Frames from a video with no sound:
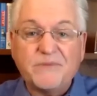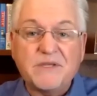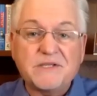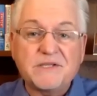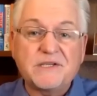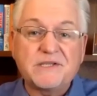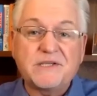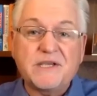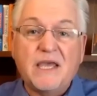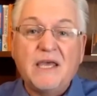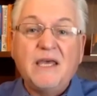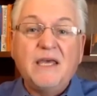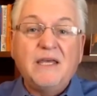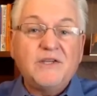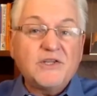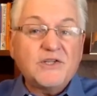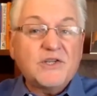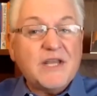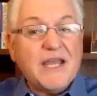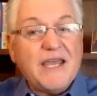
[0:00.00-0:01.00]
This is
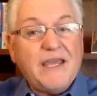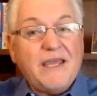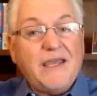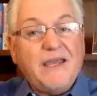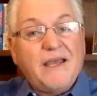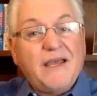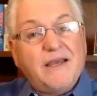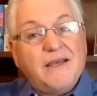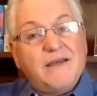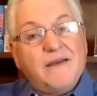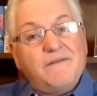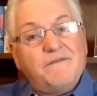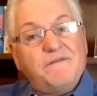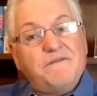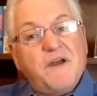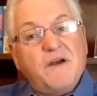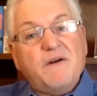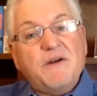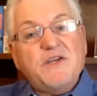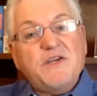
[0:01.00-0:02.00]
just a
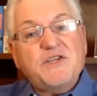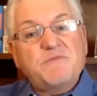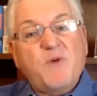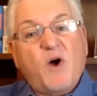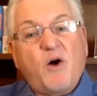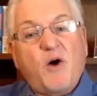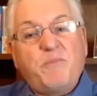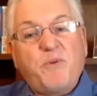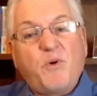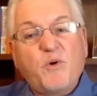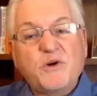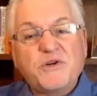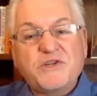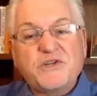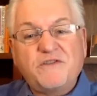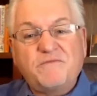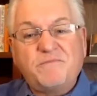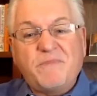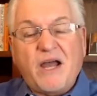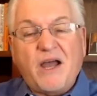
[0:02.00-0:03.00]
very small
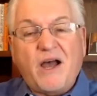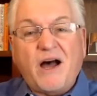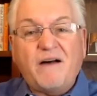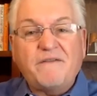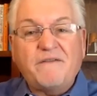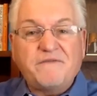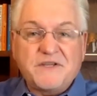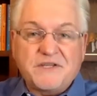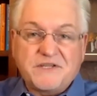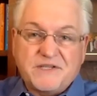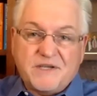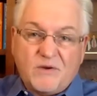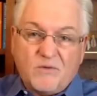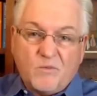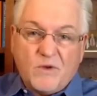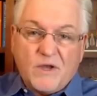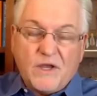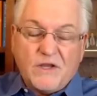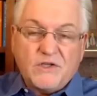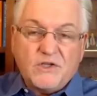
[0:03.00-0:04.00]
portion of my office and,
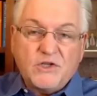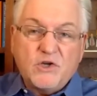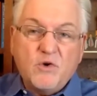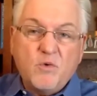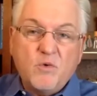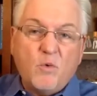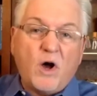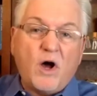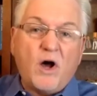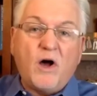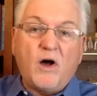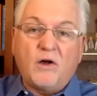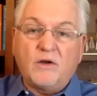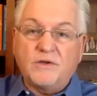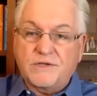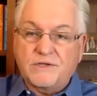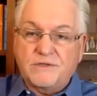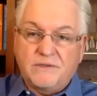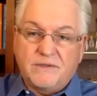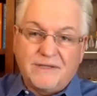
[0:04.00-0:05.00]
and two
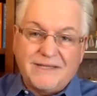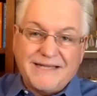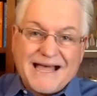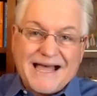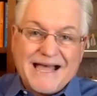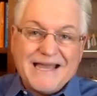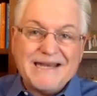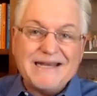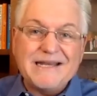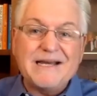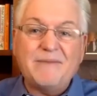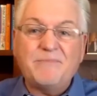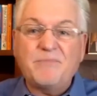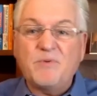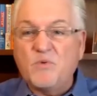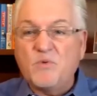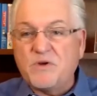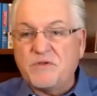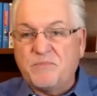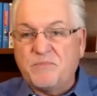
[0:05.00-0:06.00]
walls lined up with